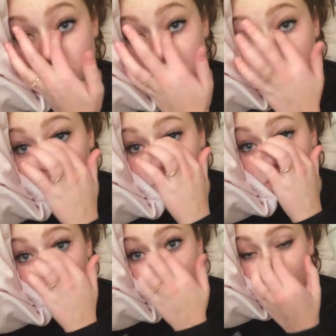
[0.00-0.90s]
as you can
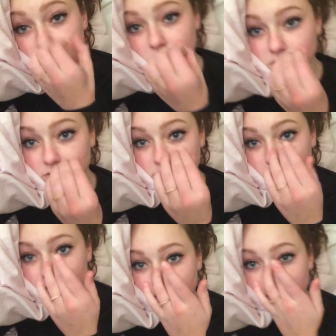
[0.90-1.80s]
see, I look
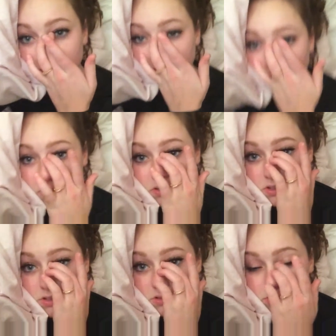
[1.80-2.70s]
really
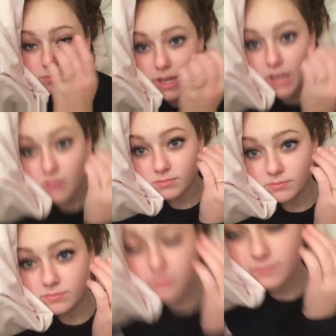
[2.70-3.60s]
bad
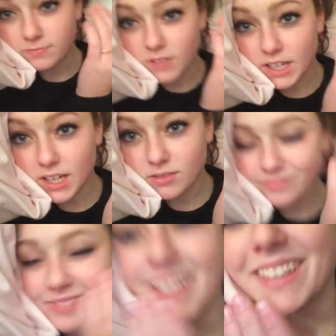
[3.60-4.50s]
right now.
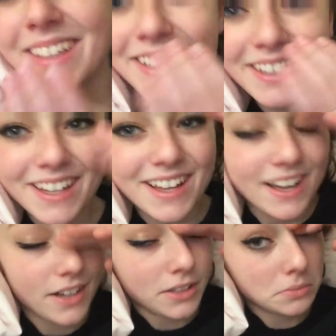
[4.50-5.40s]

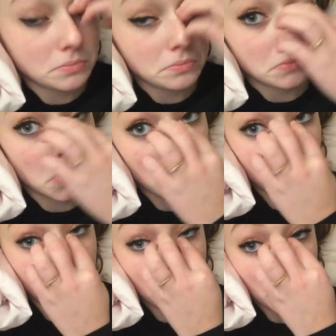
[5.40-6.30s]

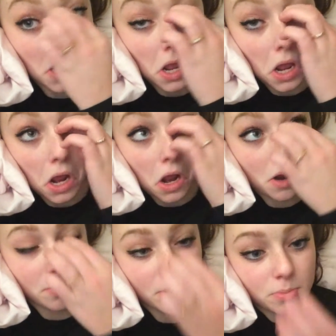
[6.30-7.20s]
not very
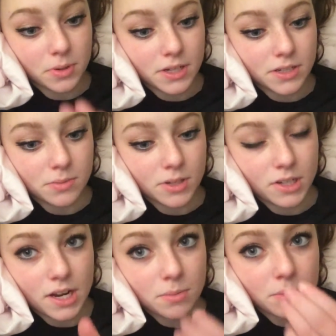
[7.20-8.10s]
appropriate to be
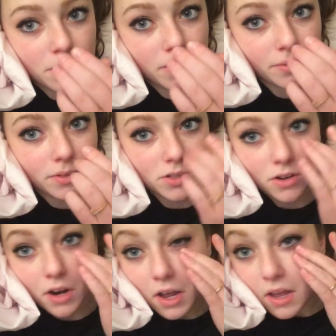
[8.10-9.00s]
on camera, but it's
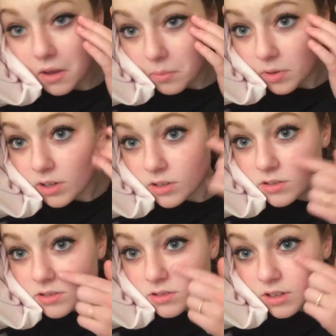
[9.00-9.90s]
alright
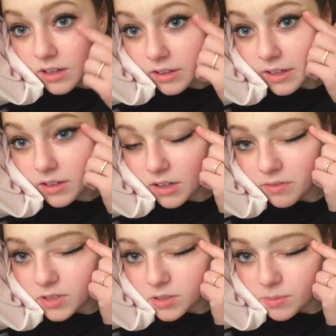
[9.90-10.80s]
because I, like,
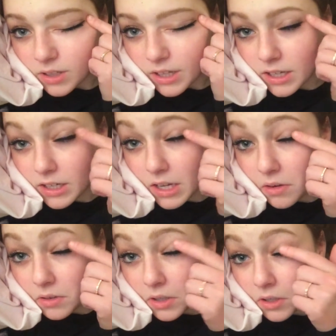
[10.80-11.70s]
have just been laying
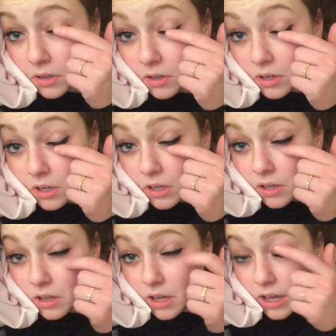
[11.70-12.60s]
down here
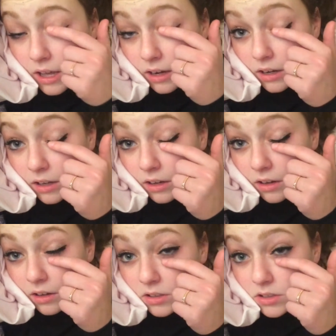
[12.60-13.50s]

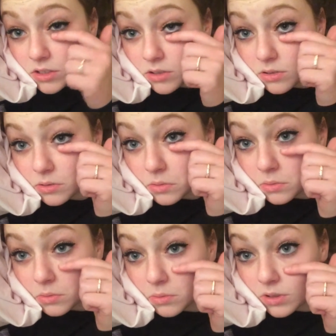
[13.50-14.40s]
editing, and
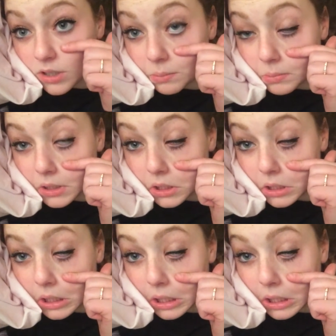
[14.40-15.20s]
so I'm like,